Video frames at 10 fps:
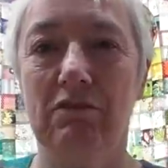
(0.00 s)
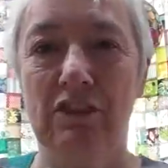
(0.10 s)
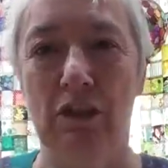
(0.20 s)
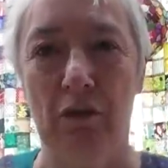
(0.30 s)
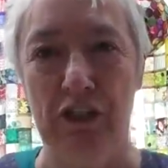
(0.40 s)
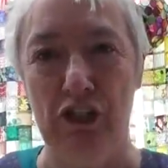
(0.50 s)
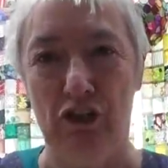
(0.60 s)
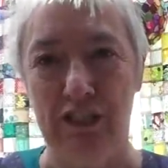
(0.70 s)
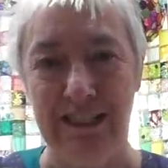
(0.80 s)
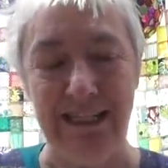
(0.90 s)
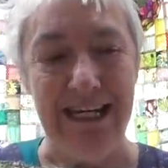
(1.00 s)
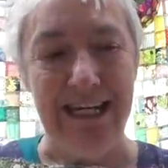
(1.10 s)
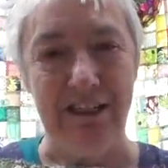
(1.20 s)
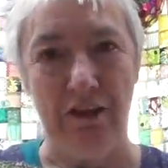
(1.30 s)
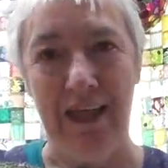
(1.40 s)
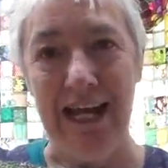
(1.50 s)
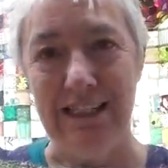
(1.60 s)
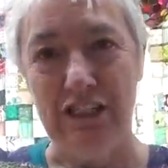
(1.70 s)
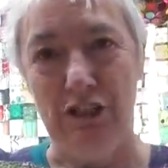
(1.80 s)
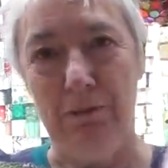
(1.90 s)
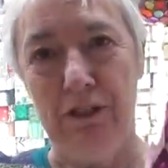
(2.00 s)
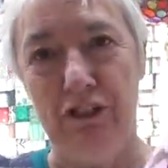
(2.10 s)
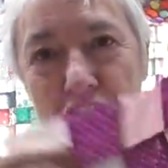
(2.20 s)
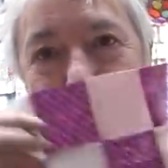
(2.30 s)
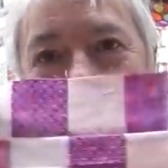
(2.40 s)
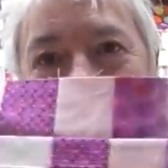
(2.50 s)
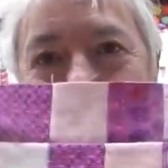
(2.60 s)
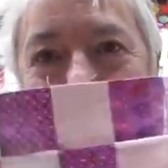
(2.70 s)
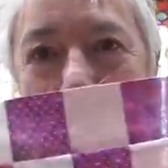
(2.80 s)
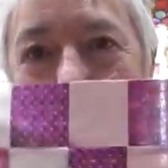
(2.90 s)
so that you could see, so that distribution is